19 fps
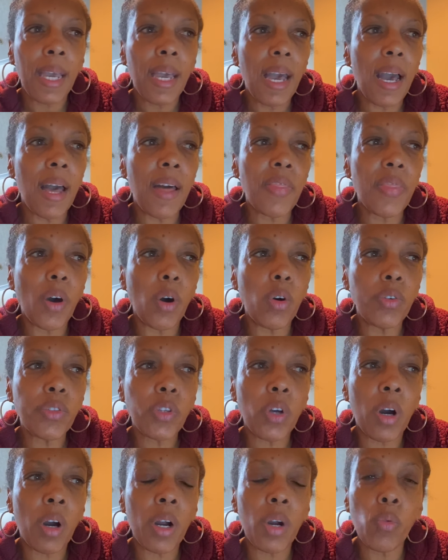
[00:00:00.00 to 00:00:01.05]
and those
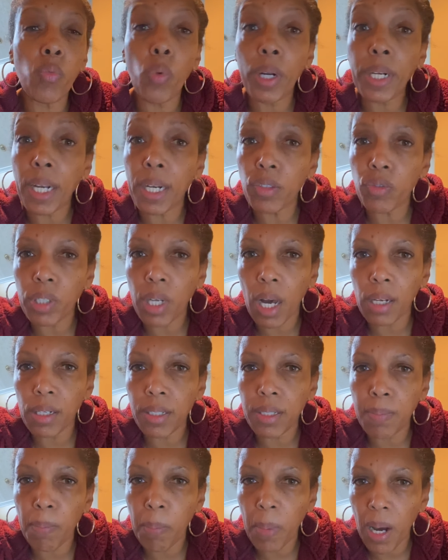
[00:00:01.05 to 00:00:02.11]
are
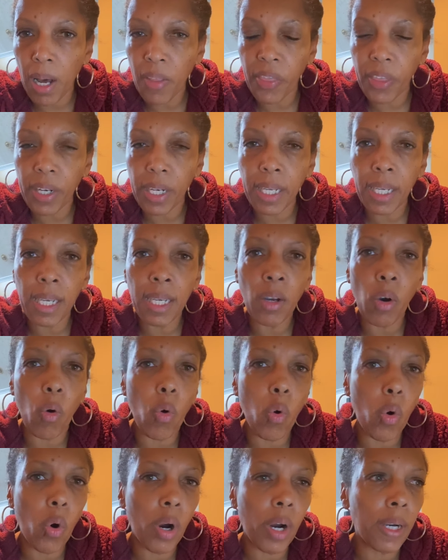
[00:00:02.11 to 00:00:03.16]
$100 monthly
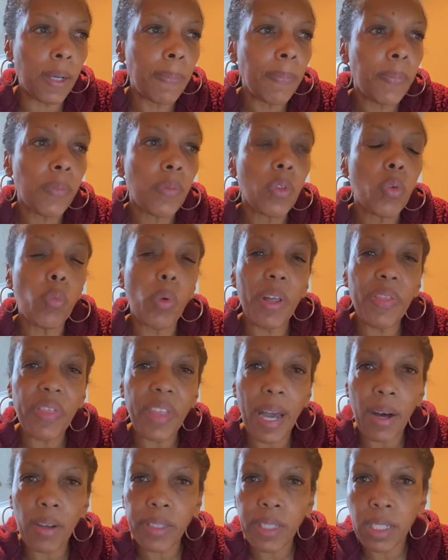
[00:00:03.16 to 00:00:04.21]
or
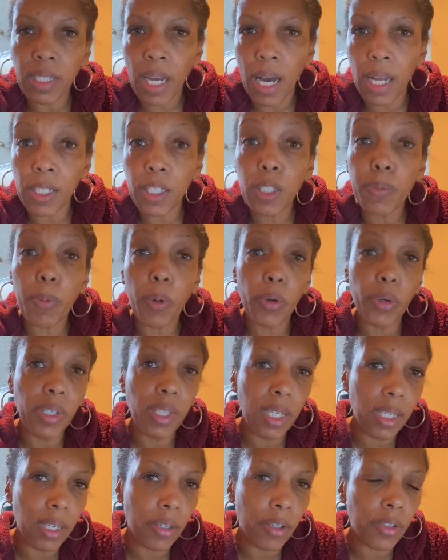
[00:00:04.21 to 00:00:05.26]
$1,000 per
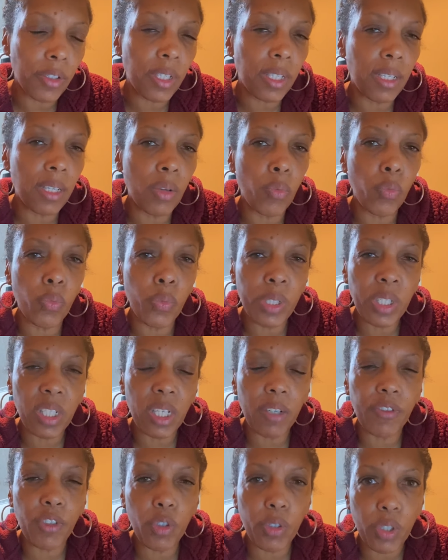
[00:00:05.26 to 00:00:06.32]
year, which
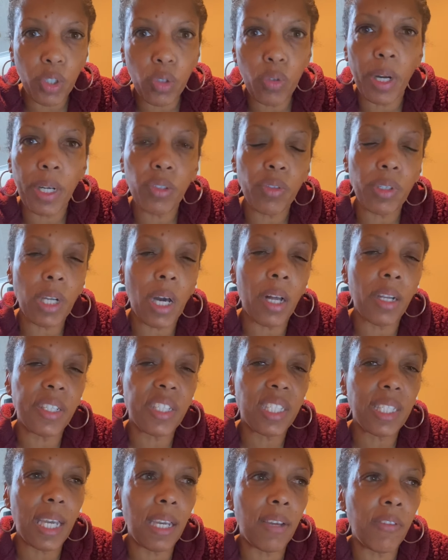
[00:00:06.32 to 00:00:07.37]
gives you a $200
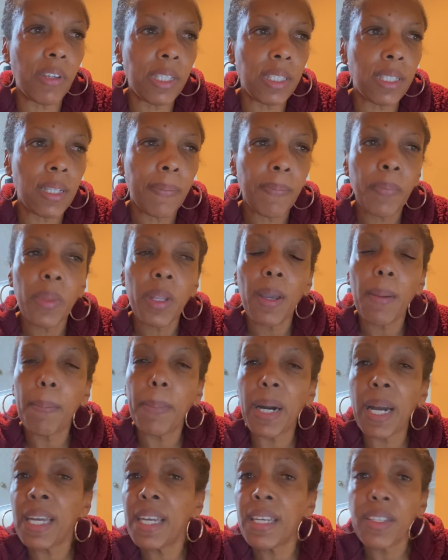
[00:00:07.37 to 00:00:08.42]
savings.
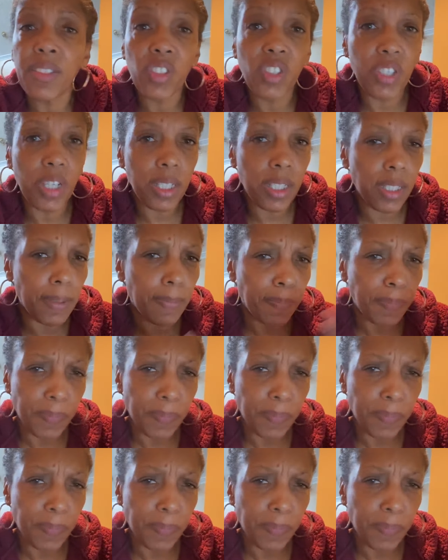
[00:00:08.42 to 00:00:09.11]
But just,